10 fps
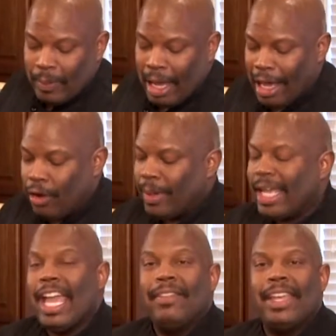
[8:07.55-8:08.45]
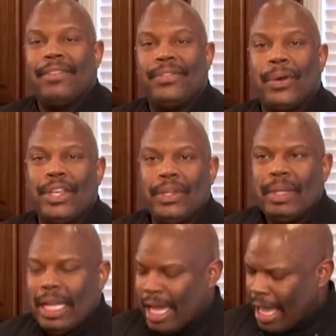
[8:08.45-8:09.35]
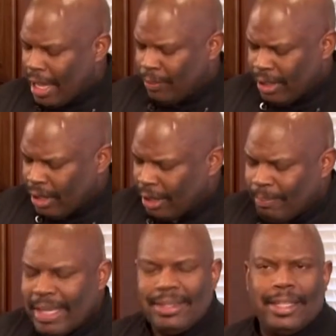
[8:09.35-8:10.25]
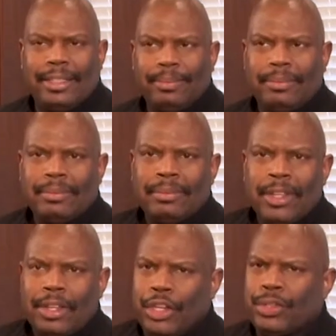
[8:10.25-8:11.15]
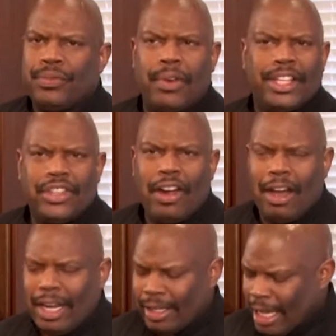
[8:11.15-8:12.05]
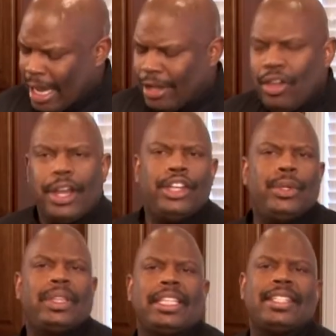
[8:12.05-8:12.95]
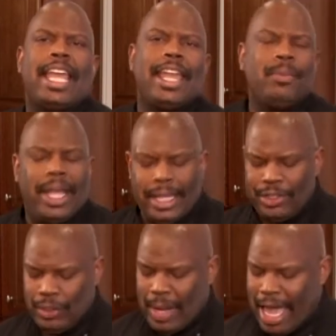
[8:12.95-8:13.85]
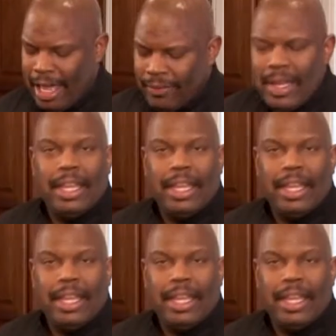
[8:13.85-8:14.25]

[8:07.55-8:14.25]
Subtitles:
I already have that for you. And we're going to mince it. Use fresh garlic. And you're going to do it the same way that you have